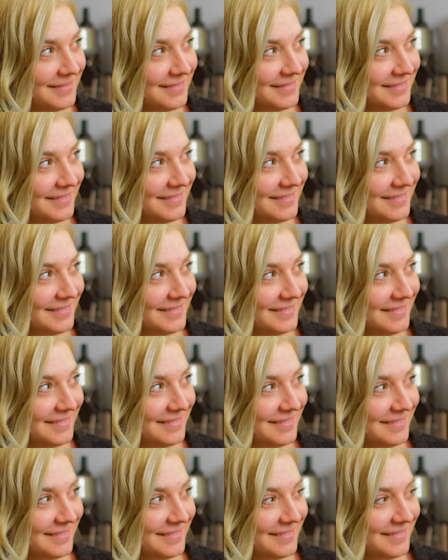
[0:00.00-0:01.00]

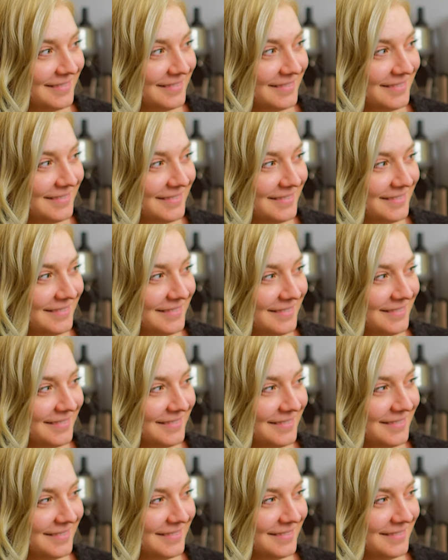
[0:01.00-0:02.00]

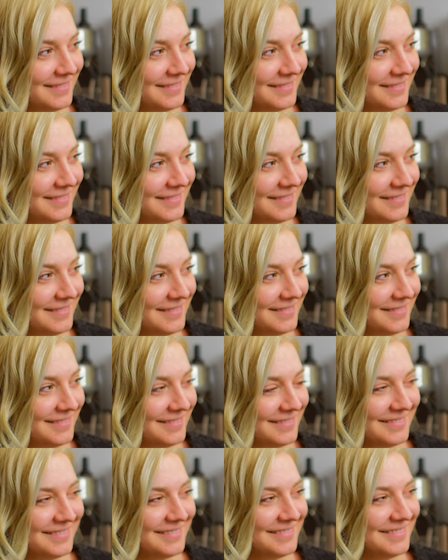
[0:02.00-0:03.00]

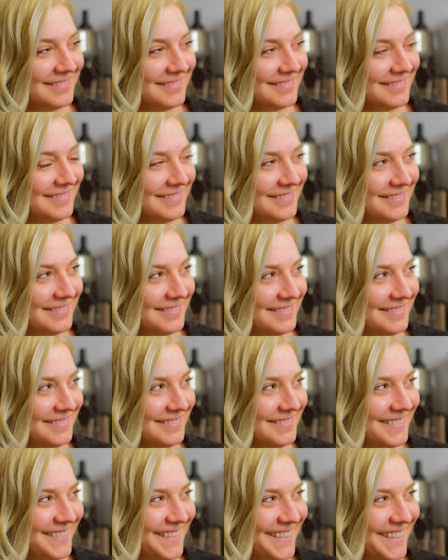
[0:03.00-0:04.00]

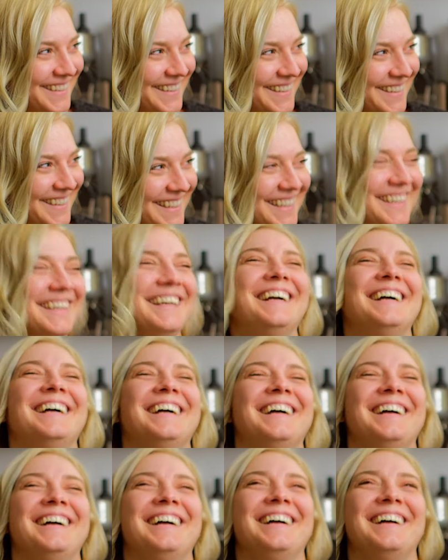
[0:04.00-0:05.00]

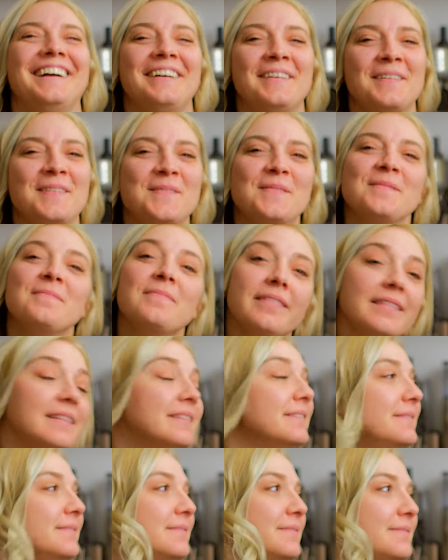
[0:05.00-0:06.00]

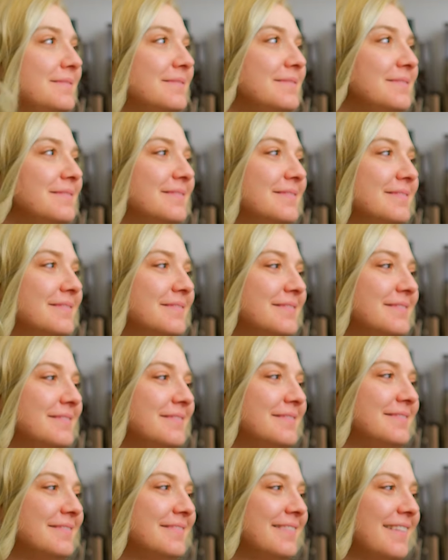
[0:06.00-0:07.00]

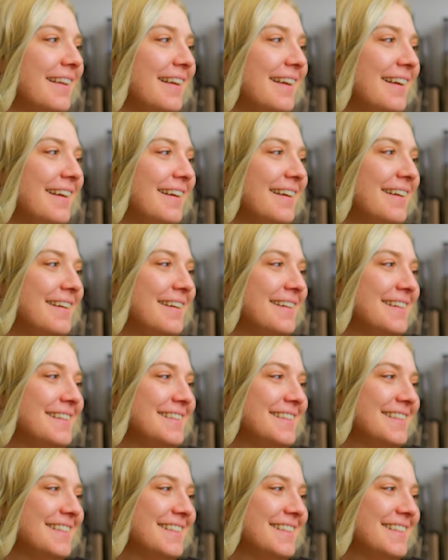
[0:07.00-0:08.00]
(silent)